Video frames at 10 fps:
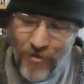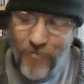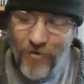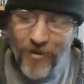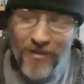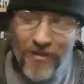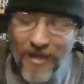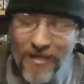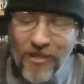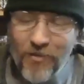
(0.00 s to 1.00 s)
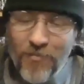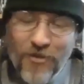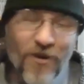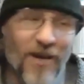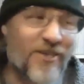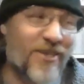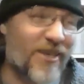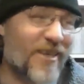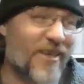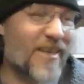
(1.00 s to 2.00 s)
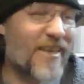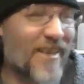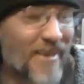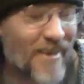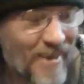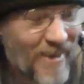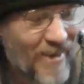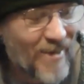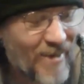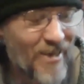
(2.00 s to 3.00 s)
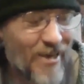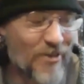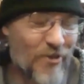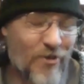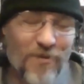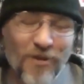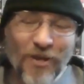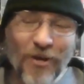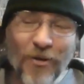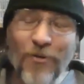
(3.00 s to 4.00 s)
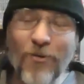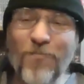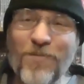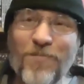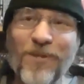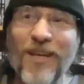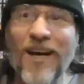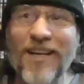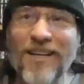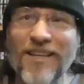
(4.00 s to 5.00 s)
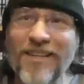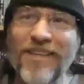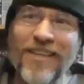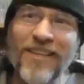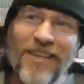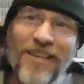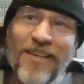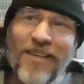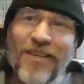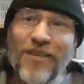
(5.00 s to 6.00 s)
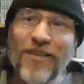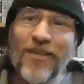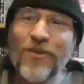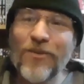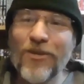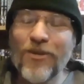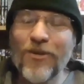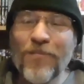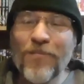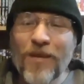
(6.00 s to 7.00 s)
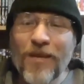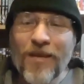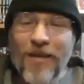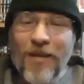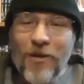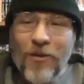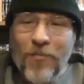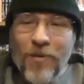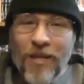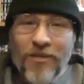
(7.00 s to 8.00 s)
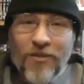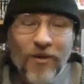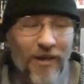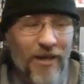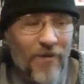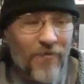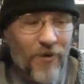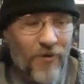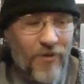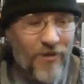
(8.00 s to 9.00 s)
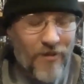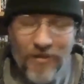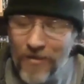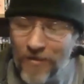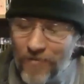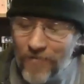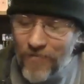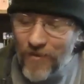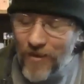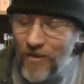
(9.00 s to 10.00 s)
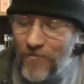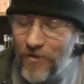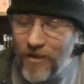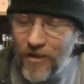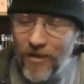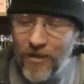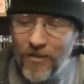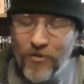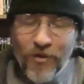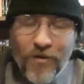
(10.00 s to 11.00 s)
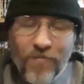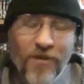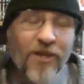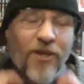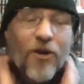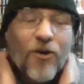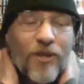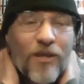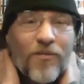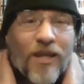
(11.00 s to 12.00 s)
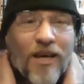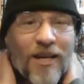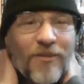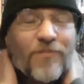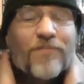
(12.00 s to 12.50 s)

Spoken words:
but that's going to be tragic because there's going to be a lot of cool people dying, I think. Oh no. But that's all I got, folks. Yeah, if you enjoyed the video, leave a like,